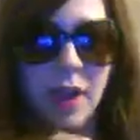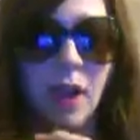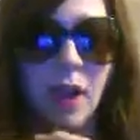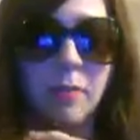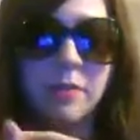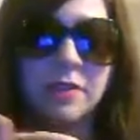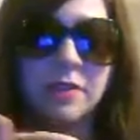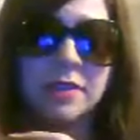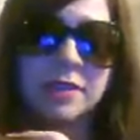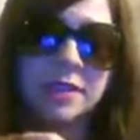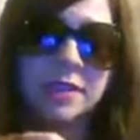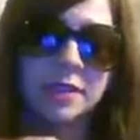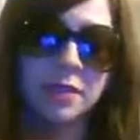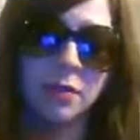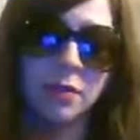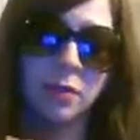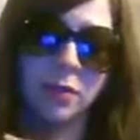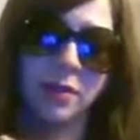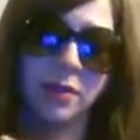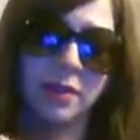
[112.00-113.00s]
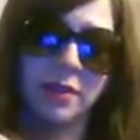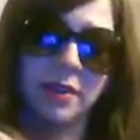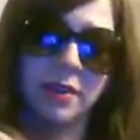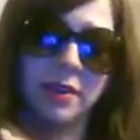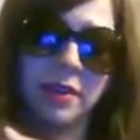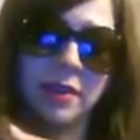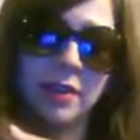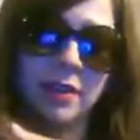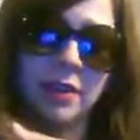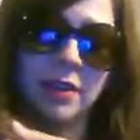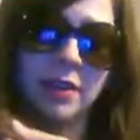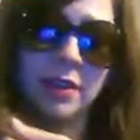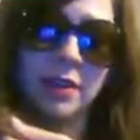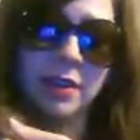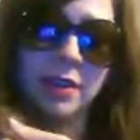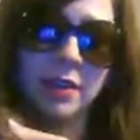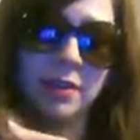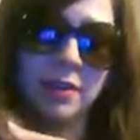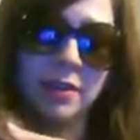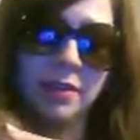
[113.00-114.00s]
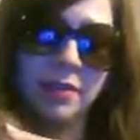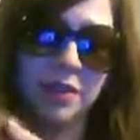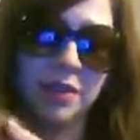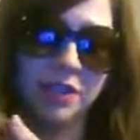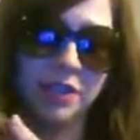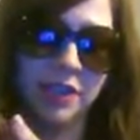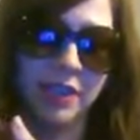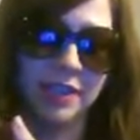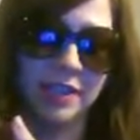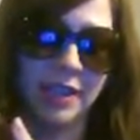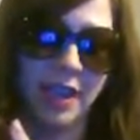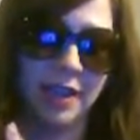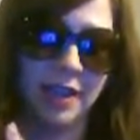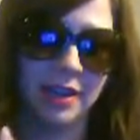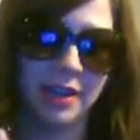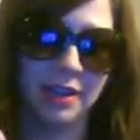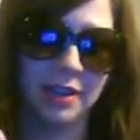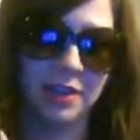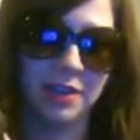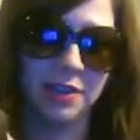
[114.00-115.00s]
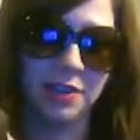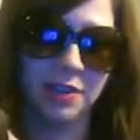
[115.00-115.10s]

Toppers were originally intended